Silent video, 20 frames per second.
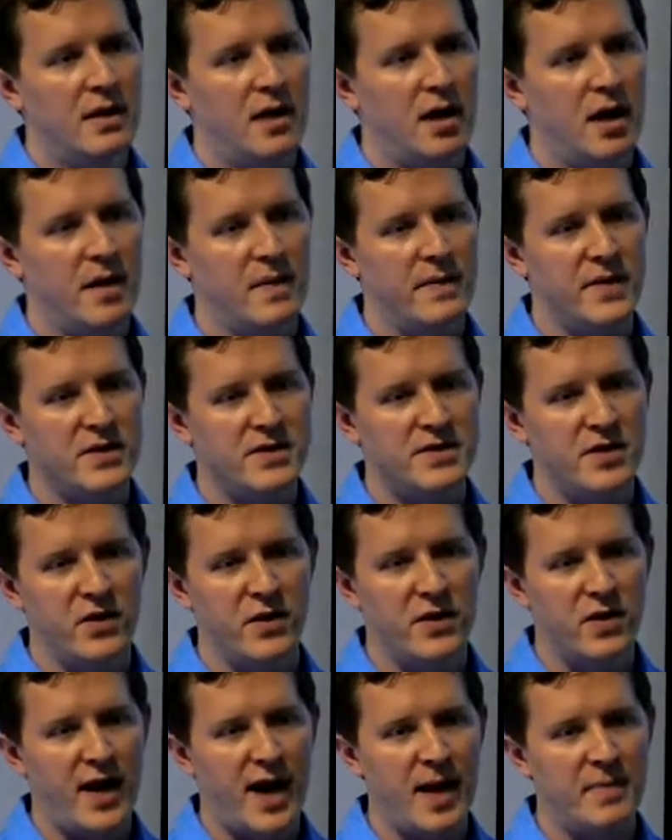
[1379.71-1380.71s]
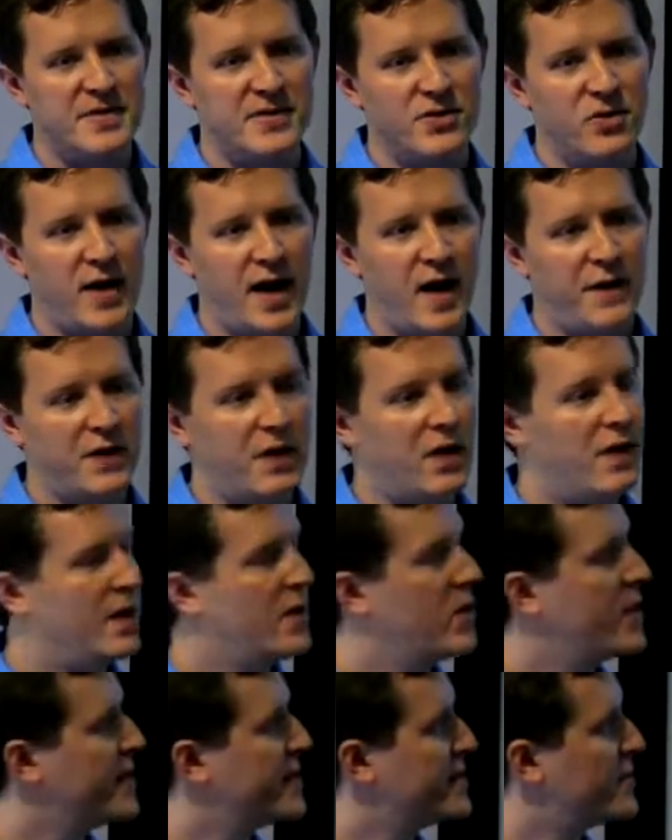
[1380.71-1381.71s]
Um, there's no other app store out there that
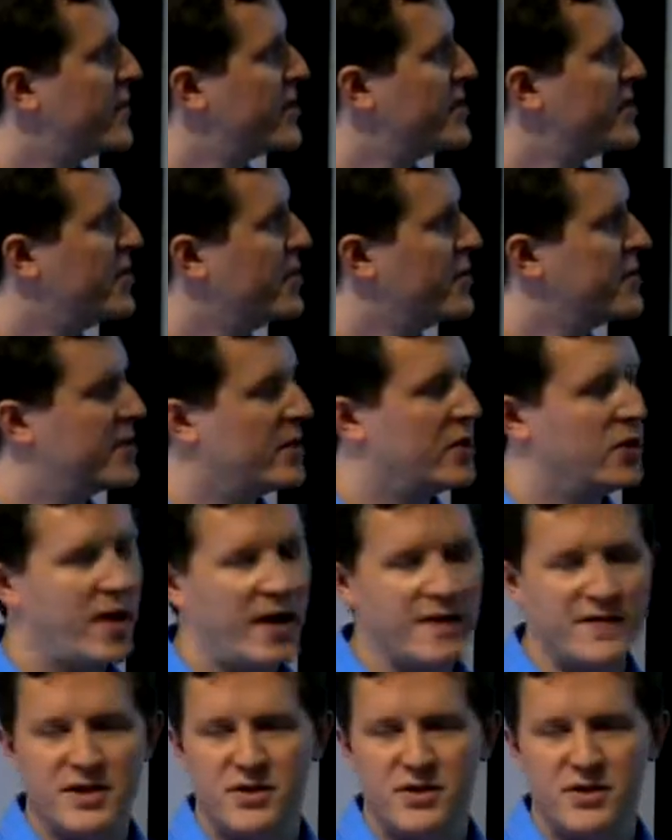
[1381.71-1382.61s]
you can switch to, so you have